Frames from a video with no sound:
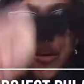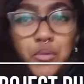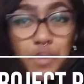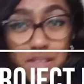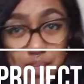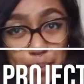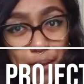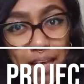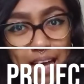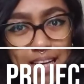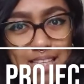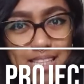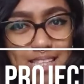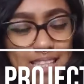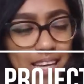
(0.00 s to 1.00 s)
What's up, you
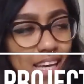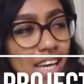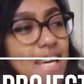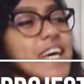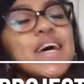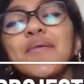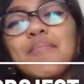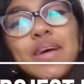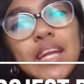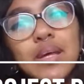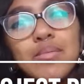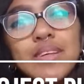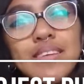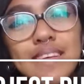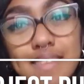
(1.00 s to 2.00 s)
guys? My name is